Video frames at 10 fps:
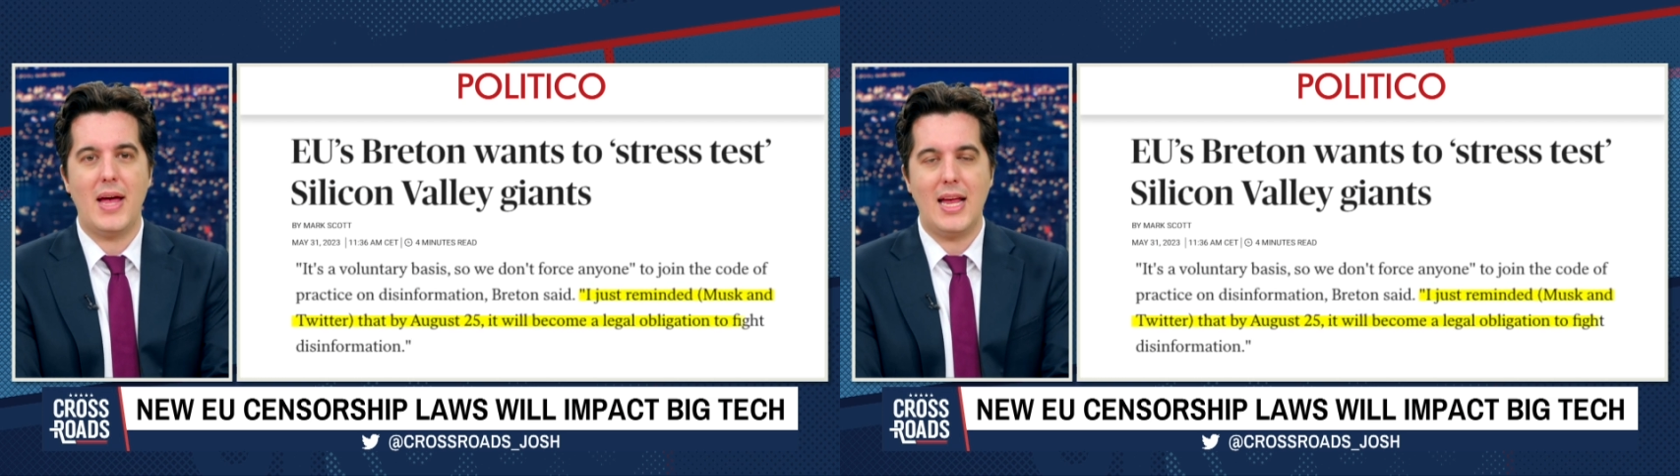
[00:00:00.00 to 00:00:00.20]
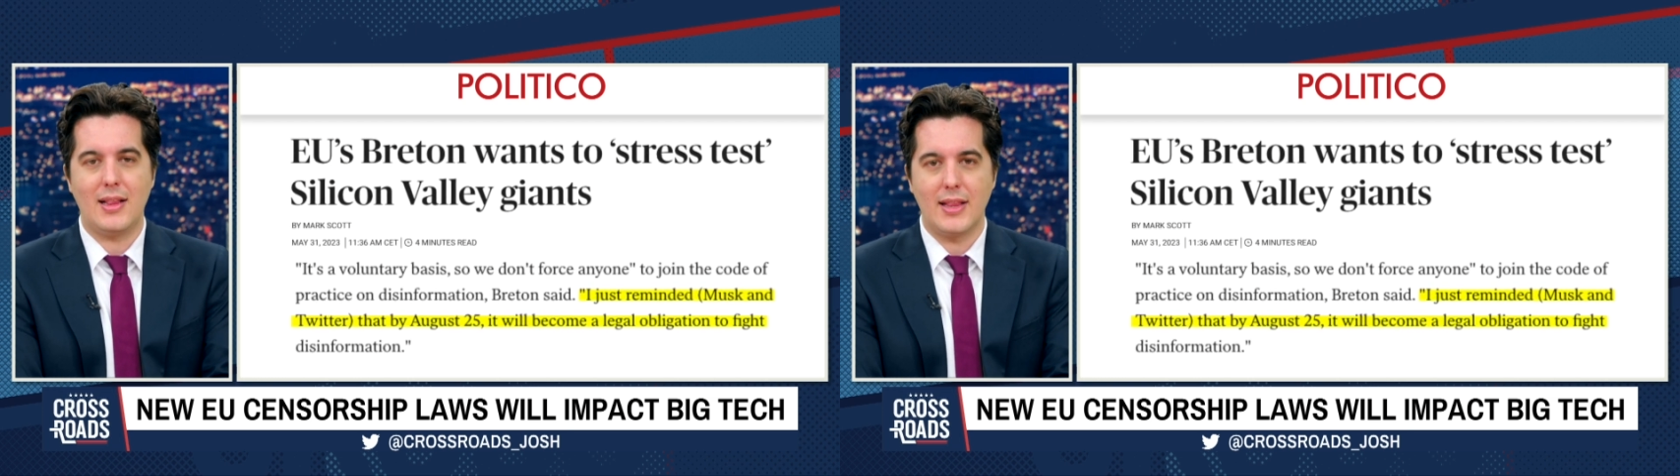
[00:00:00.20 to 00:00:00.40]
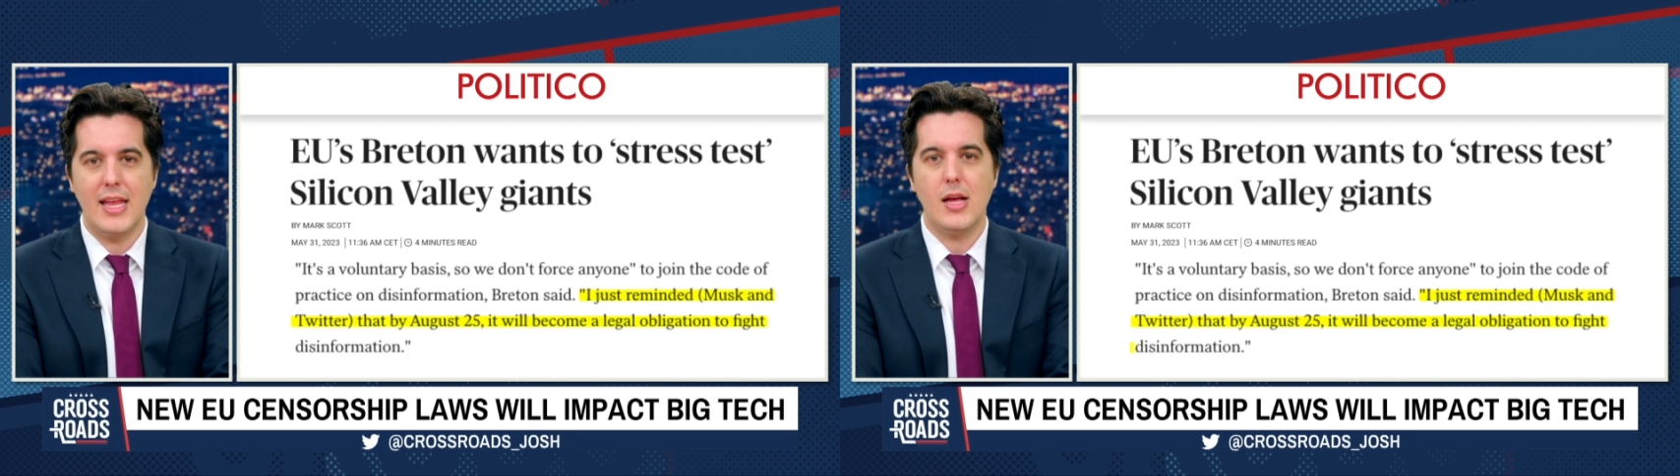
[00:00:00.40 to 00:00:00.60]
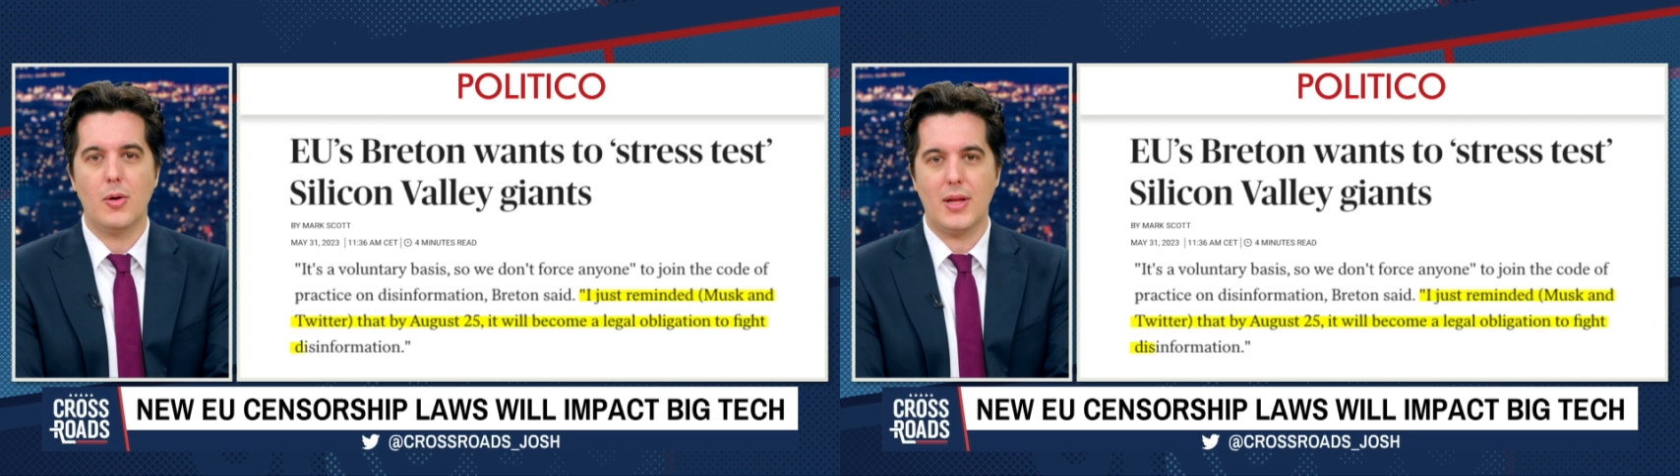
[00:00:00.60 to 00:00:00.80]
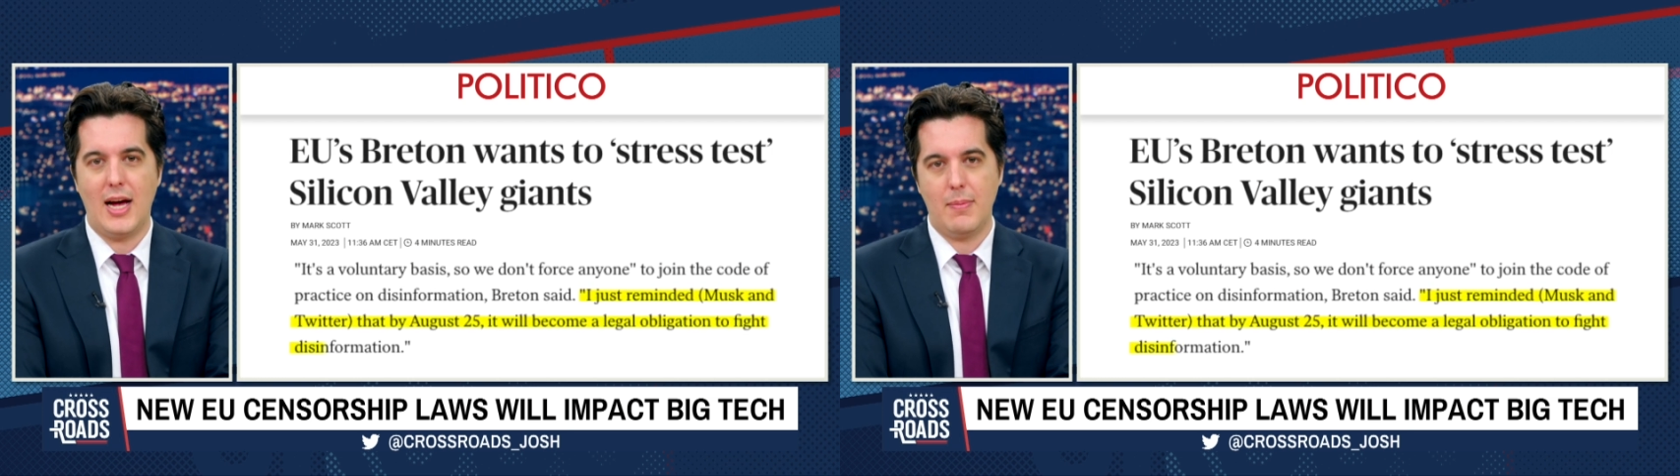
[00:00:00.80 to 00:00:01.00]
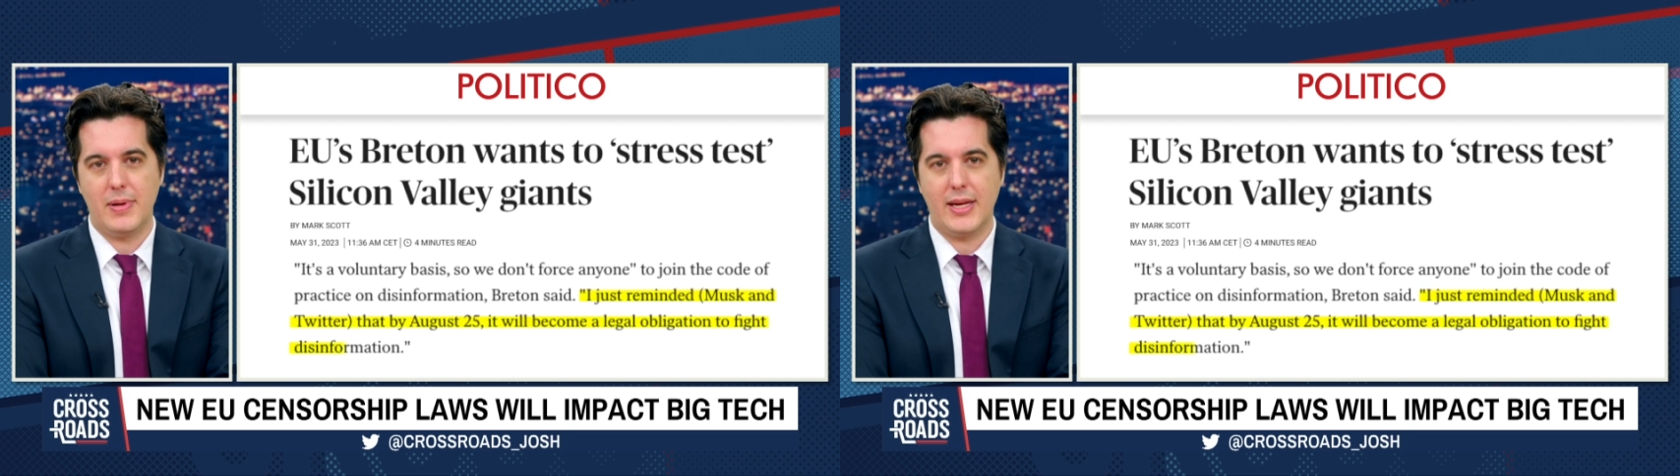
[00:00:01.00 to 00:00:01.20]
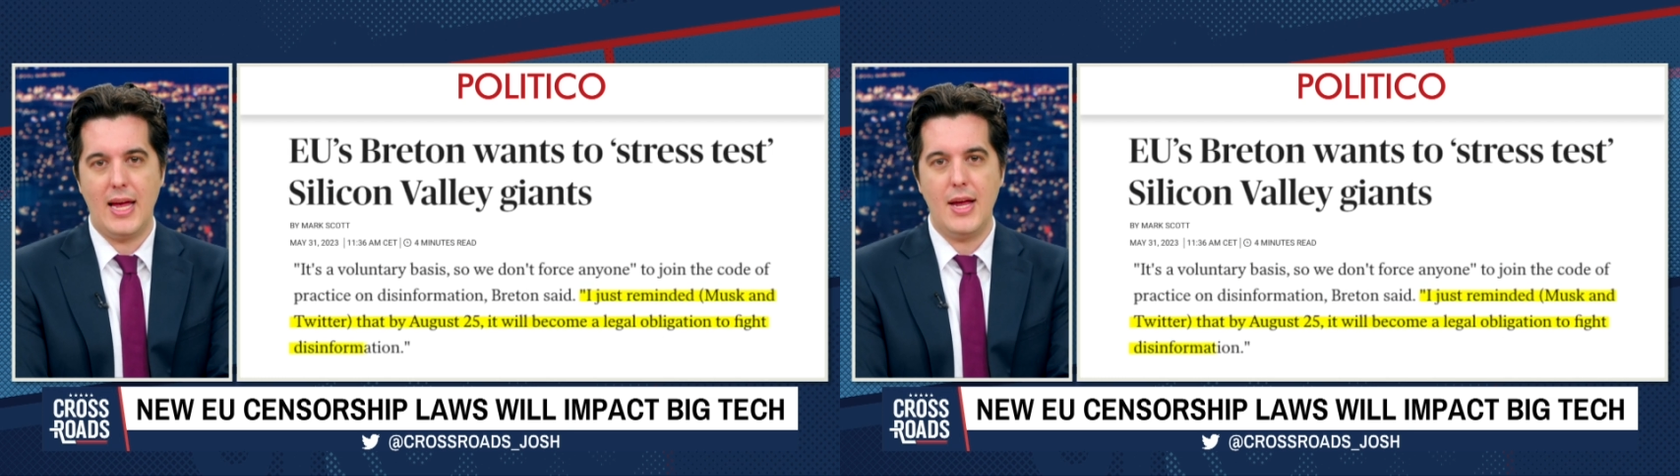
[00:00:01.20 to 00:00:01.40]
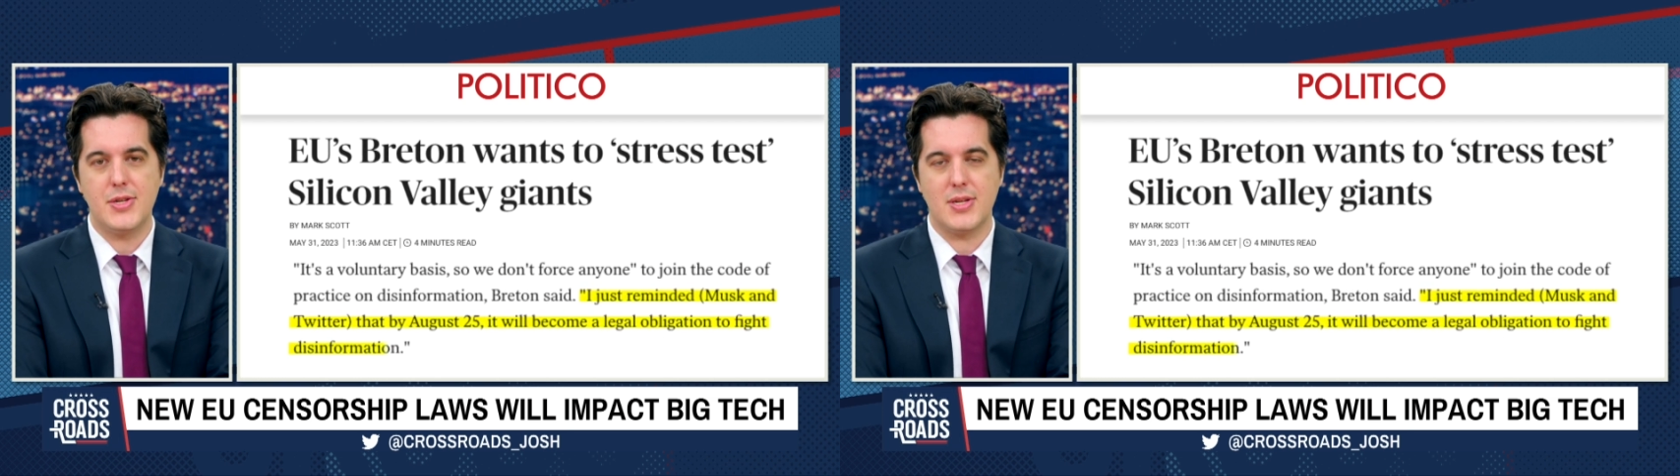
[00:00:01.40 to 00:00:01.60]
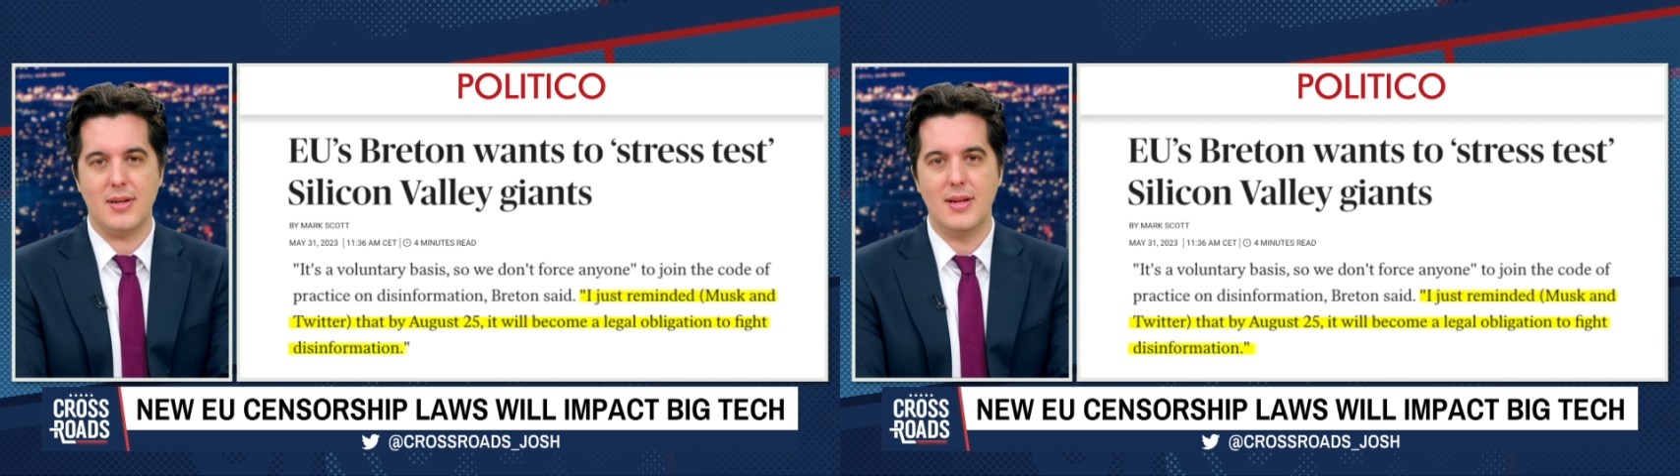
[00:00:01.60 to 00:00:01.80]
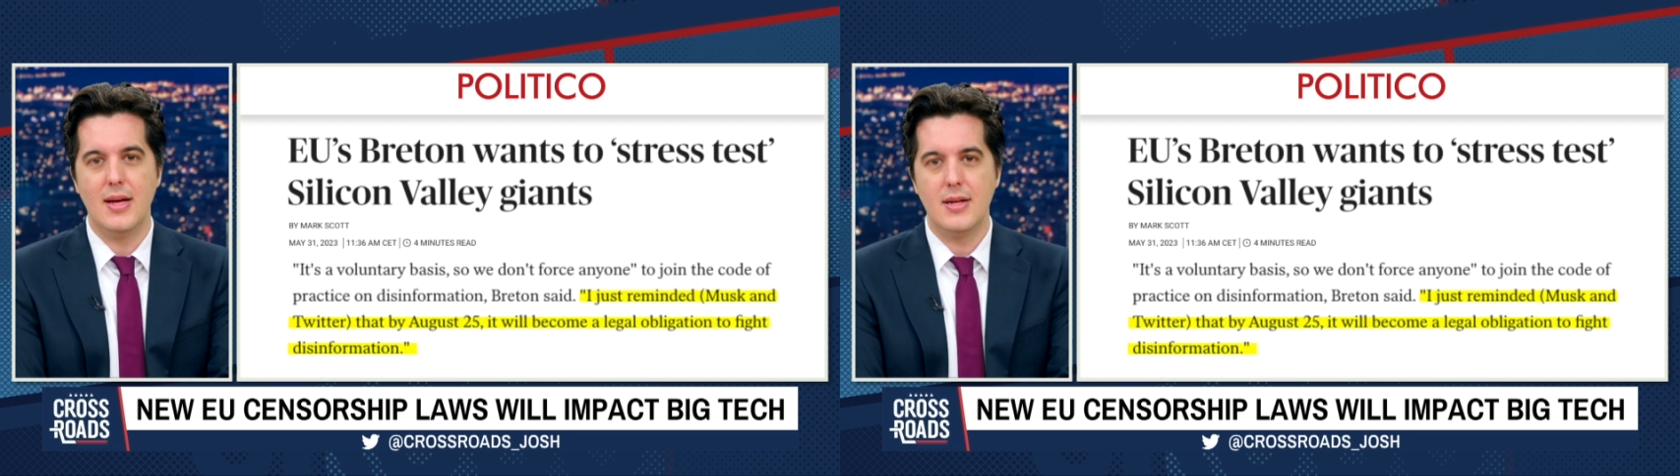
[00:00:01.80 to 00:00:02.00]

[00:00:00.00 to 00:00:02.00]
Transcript: a legal obligation